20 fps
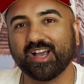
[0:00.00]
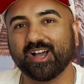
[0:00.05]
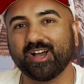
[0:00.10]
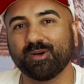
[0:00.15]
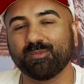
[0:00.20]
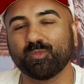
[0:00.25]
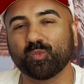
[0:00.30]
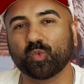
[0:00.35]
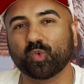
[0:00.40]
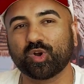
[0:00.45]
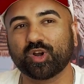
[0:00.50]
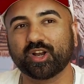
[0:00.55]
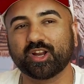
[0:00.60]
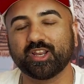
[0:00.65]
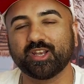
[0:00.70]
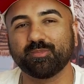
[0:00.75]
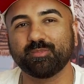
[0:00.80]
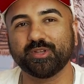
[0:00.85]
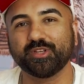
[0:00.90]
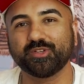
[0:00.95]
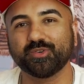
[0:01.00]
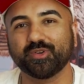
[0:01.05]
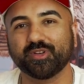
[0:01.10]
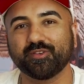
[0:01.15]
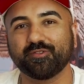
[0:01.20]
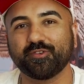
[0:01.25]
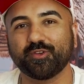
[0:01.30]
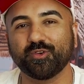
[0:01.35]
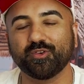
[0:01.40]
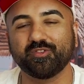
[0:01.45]
We're going to be doing a
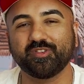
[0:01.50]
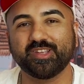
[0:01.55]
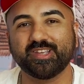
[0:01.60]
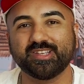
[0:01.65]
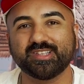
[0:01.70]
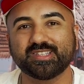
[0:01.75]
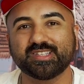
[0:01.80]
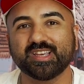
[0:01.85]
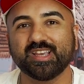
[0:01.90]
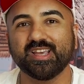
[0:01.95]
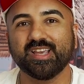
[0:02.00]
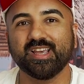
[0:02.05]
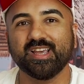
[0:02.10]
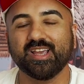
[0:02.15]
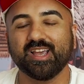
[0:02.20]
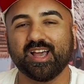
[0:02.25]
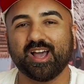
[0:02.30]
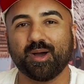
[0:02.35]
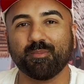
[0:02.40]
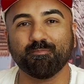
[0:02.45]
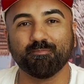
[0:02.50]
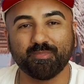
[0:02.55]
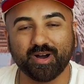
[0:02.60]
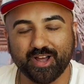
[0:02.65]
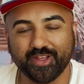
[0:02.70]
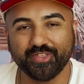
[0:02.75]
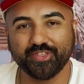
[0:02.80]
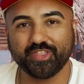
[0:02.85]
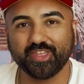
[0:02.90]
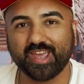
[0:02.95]
few of these a
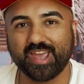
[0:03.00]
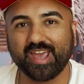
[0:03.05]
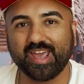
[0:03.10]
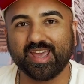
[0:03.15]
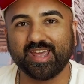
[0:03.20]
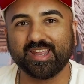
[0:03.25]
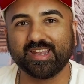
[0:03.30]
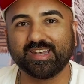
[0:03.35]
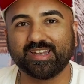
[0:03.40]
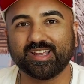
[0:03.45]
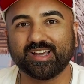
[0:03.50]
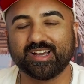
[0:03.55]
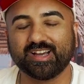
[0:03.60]
month, and